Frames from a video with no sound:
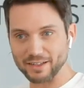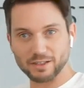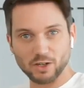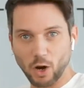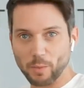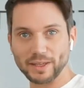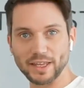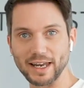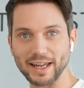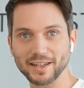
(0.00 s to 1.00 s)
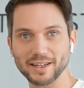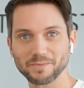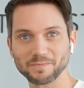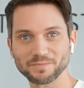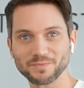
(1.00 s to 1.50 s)
copy the link
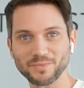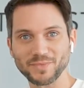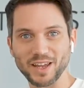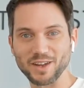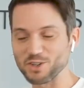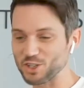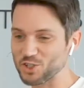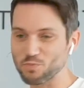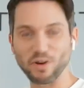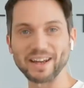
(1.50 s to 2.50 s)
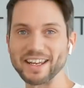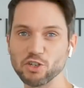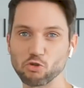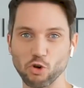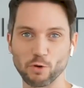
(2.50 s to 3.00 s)
and just spread it in
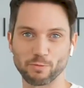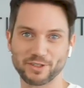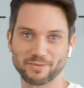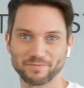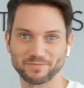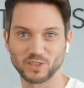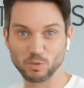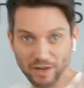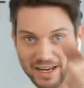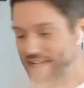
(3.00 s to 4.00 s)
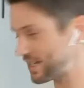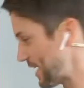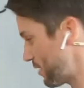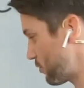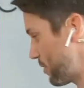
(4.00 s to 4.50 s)
your groups. Spread it in your
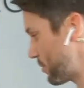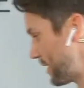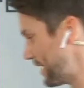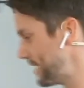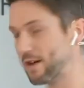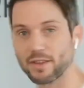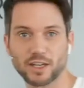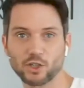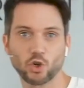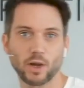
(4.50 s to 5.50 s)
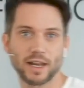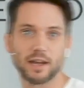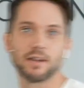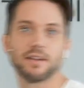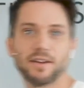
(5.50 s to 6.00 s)
salon group quickly now. They can join
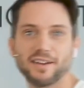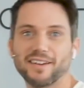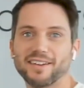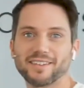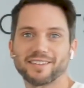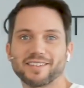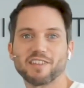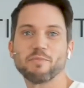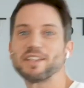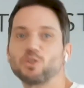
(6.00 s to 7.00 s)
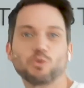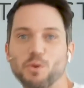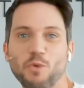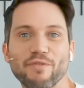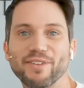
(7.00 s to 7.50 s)
in. They've missed all the
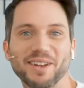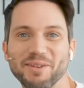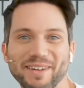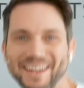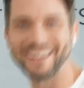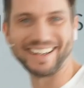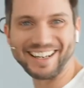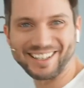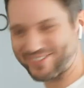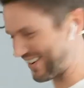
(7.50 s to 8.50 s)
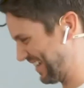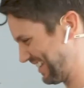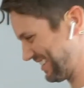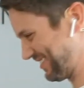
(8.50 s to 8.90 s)
waffle at the beginning. It's fine.